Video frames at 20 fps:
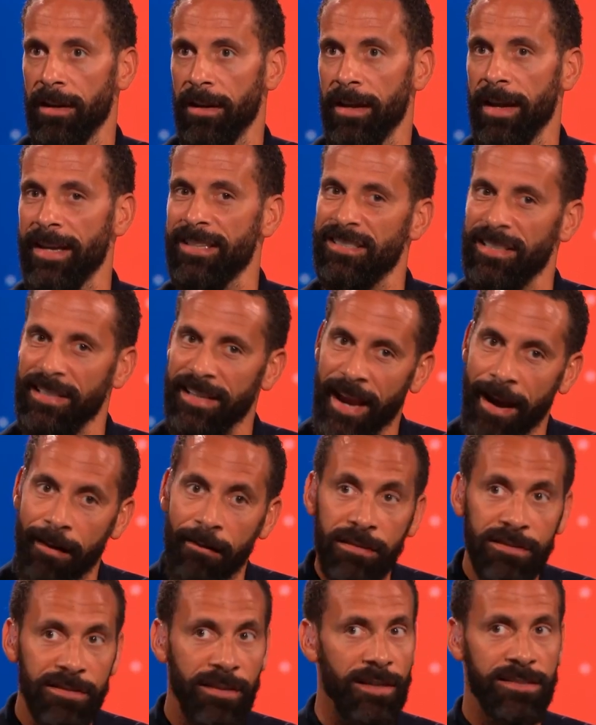It's the
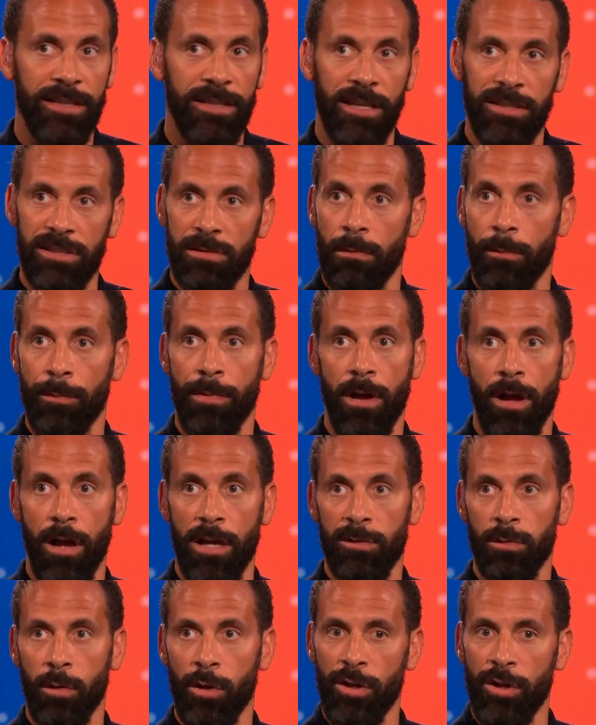character that sets them apart as well.